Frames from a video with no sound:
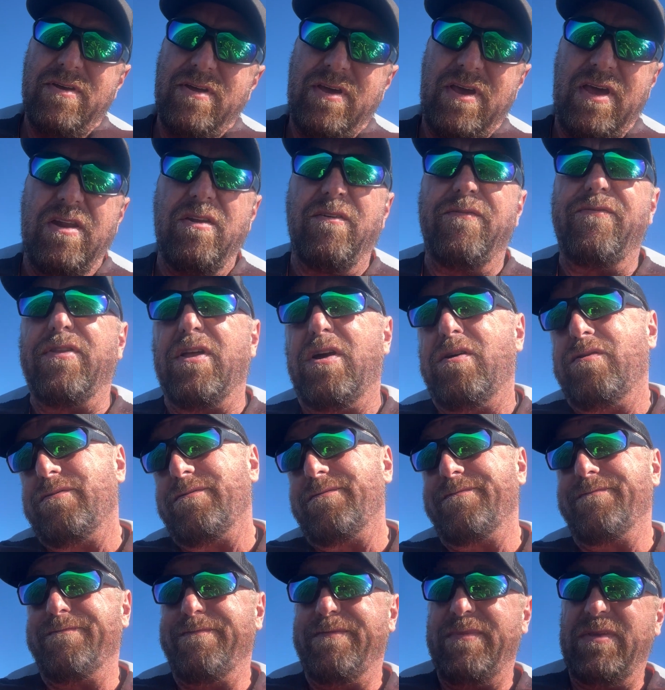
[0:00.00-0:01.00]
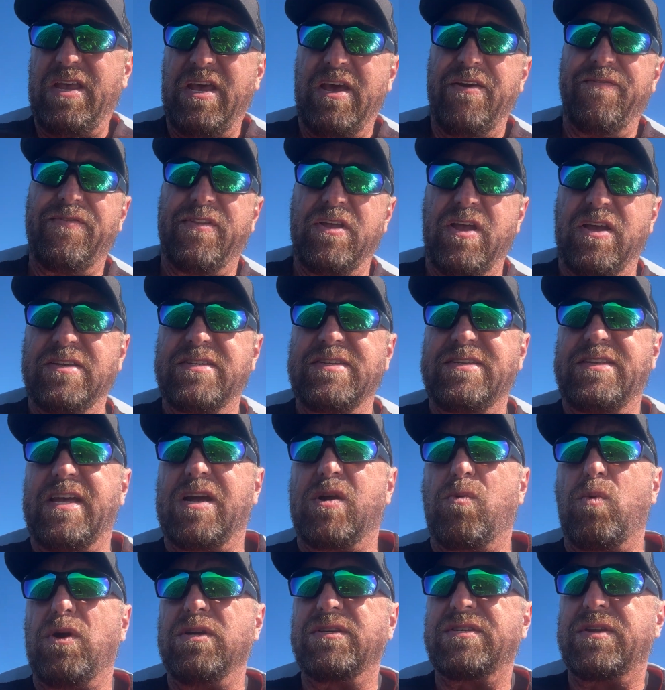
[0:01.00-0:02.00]
it'll float if the stick
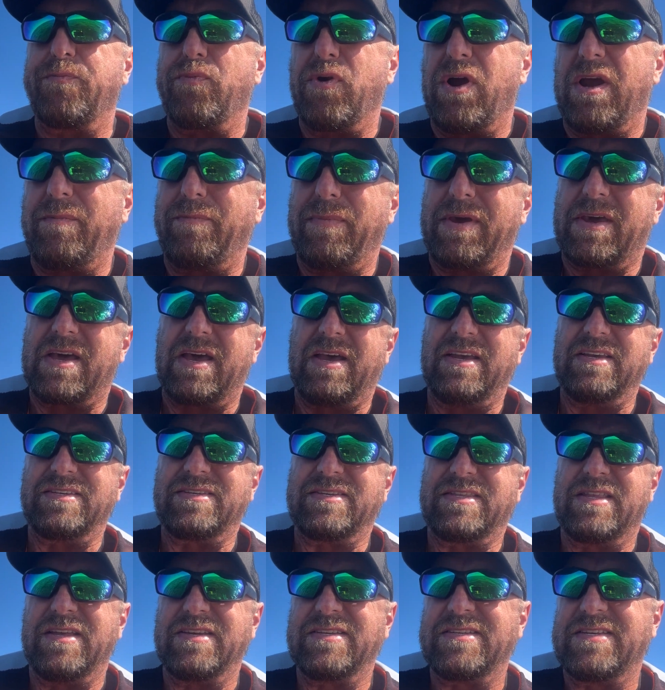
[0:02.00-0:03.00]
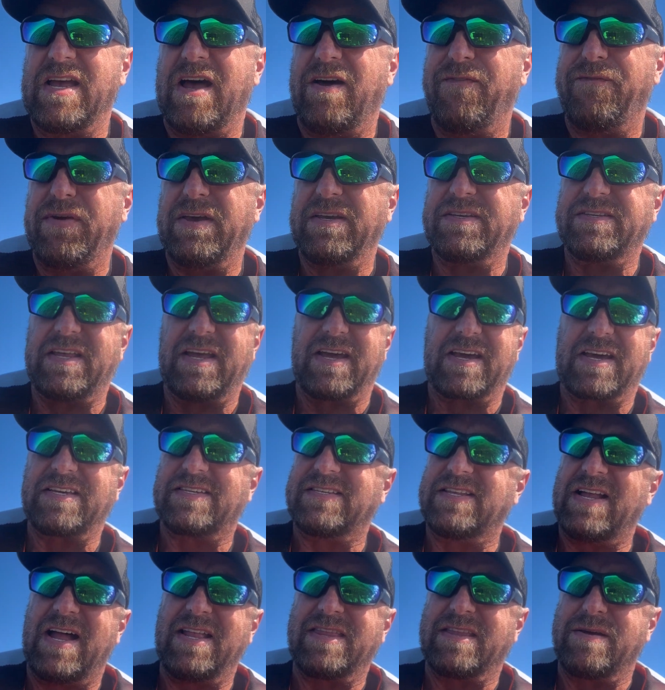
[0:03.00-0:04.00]
was to break, because the selfie stick, it's
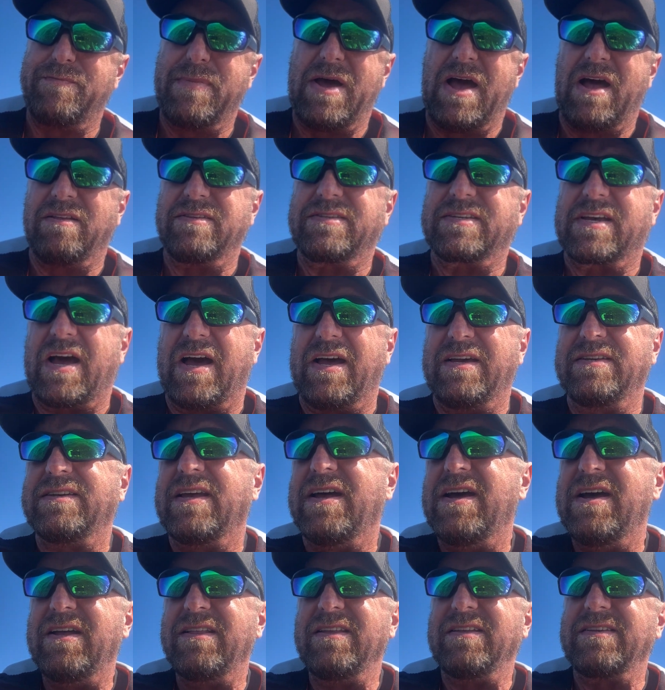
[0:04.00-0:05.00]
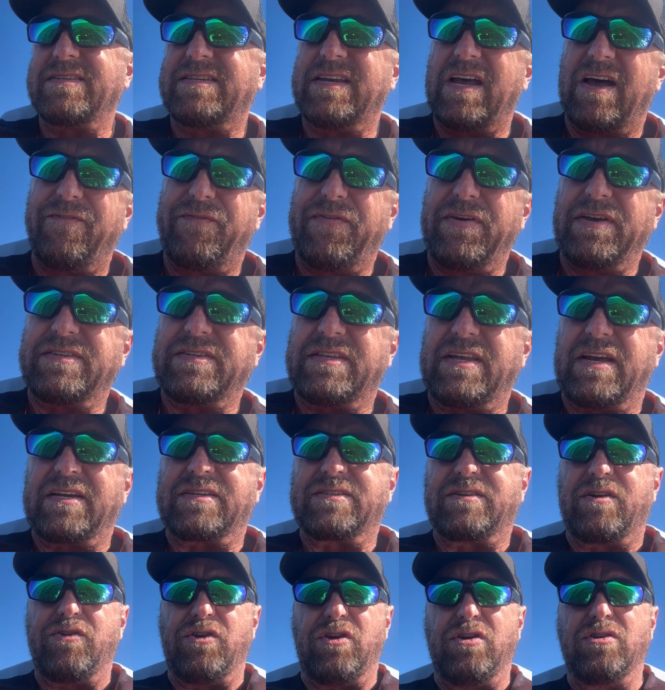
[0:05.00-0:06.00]
not the mounts, guys. The selfie sticks
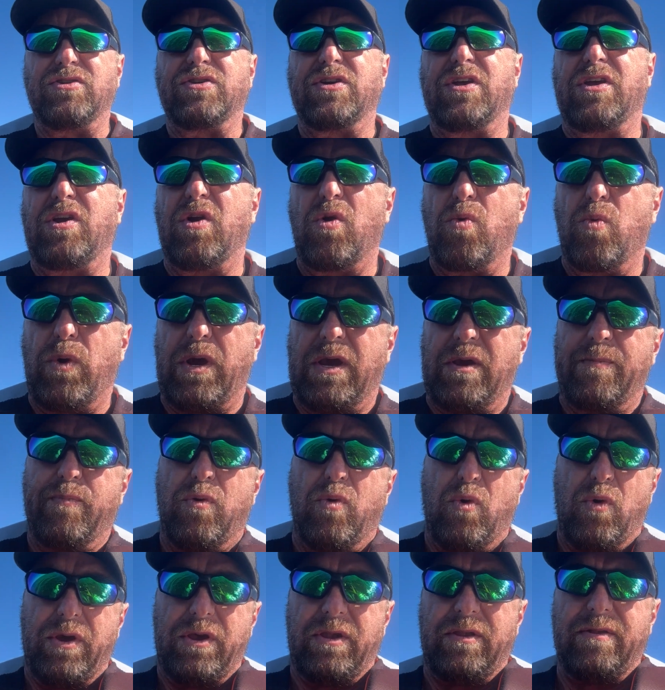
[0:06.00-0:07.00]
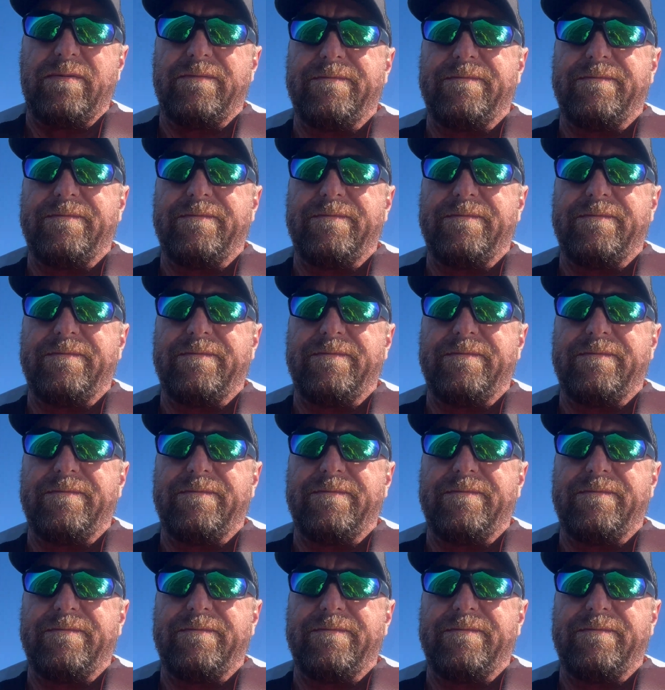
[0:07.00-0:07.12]
are usually your weak point.